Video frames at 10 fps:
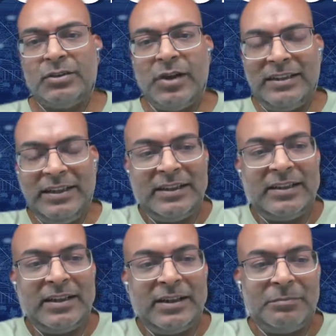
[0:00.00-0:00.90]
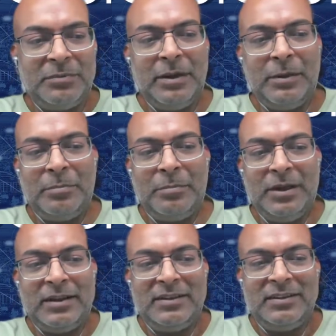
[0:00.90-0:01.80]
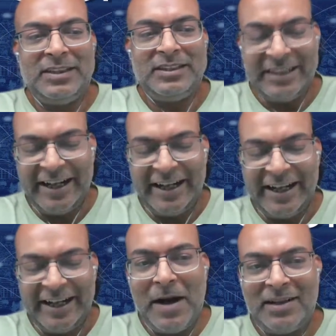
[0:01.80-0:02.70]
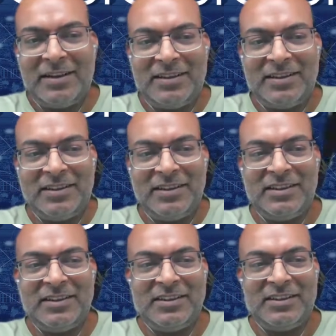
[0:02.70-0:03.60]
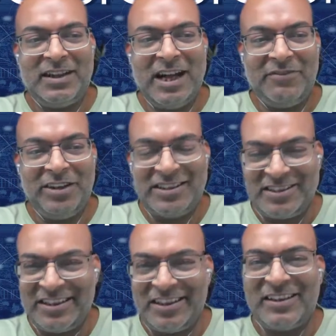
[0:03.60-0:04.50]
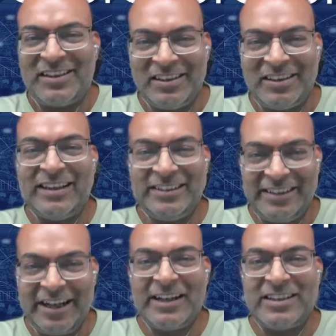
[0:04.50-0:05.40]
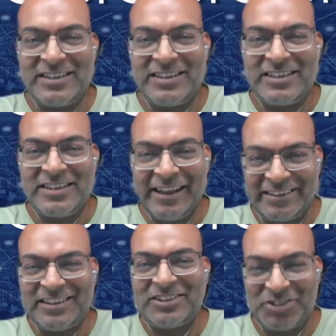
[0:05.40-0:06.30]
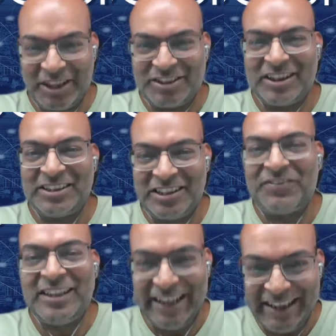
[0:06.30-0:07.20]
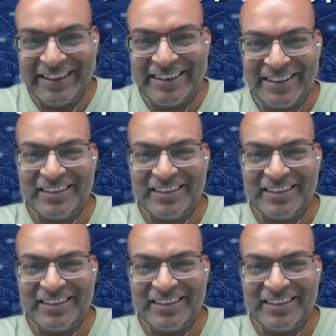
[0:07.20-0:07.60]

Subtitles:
So I think the second part, I would still hesitate in saying that it is a structural shift yet.